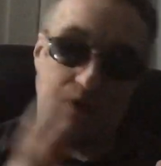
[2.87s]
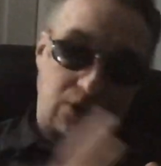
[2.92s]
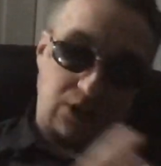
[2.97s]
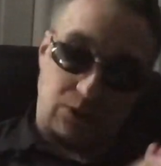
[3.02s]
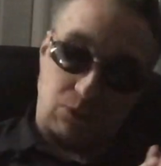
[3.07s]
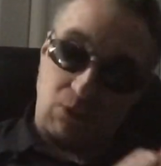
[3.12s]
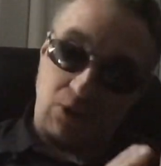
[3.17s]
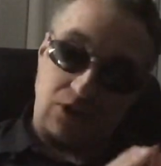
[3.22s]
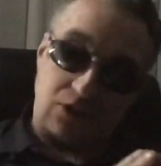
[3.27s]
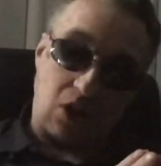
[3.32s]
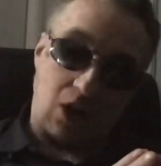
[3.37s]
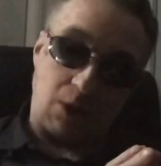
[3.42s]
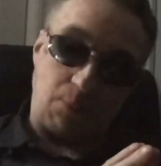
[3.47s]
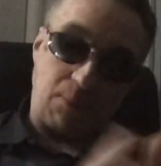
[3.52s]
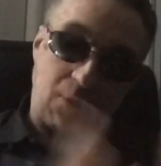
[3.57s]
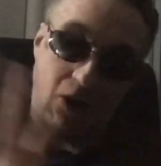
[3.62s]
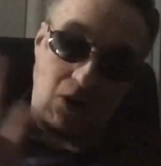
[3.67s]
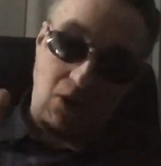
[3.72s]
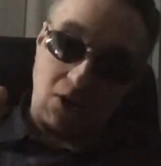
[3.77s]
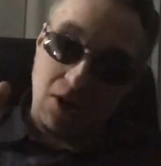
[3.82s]
Just want to talk
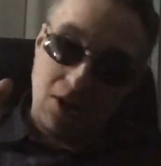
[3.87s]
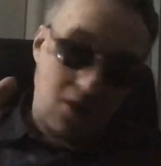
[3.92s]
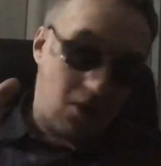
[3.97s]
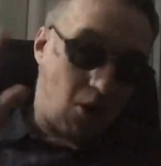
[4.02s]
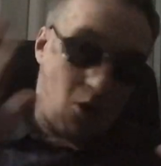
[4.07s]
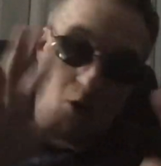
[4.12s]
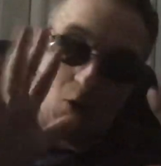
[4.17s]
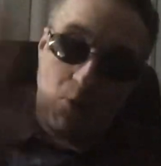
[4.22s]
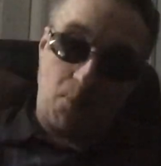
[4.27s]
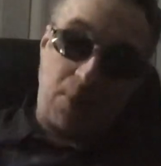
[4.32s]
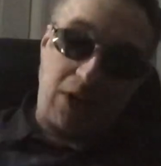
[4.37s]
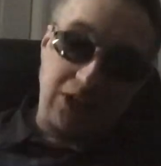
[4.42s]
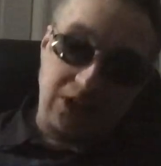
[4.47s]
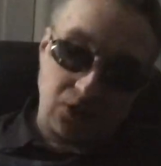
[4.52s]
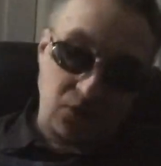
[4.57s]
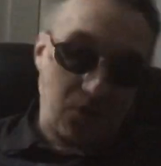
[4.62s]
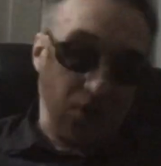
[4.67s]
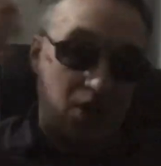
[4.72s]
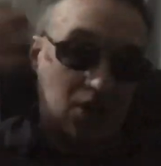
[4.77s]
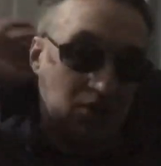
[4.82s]
about a whole bunch of
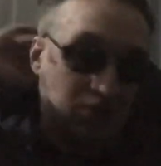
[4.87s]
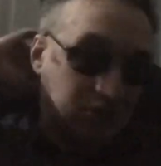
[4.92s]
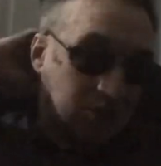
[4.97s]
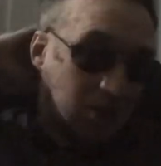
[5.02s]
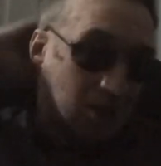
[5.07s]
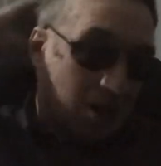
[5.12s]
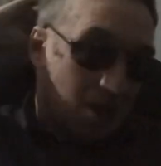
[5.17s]
videos,